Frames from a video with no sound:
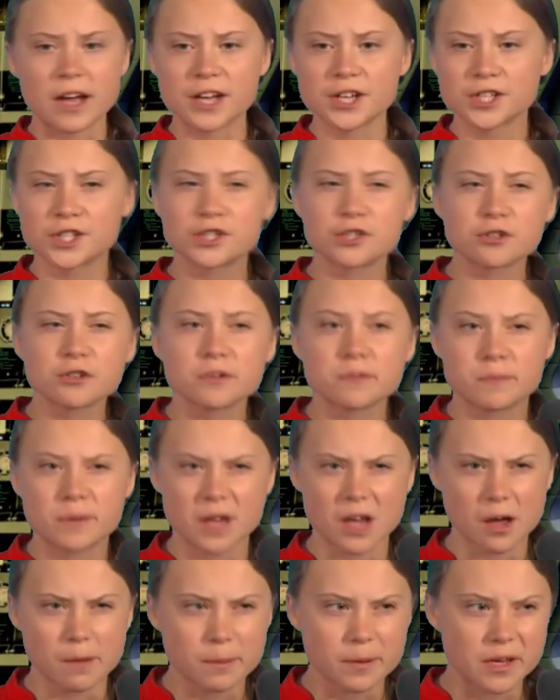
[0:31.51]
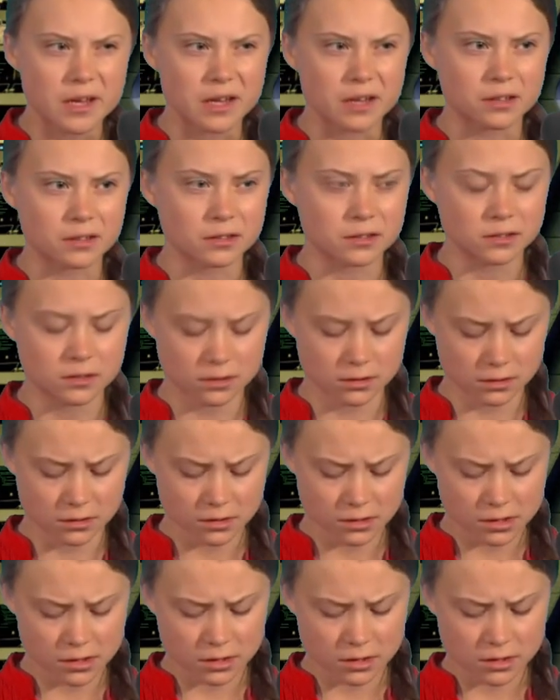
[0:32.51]
I shouldn't be up here.
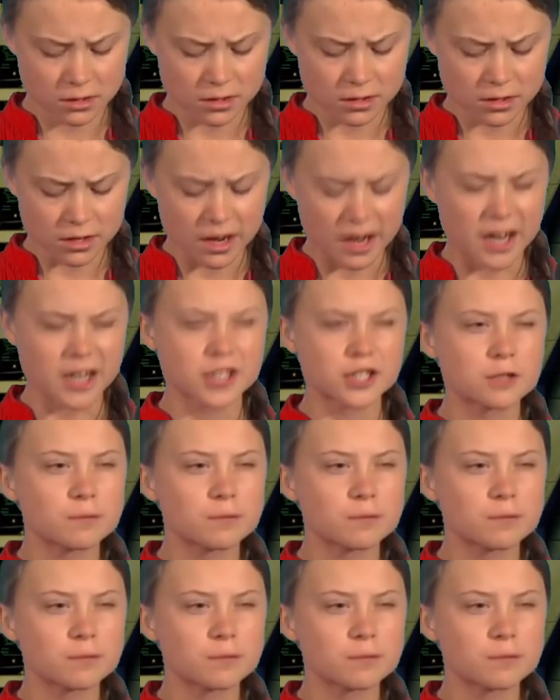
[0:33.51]
I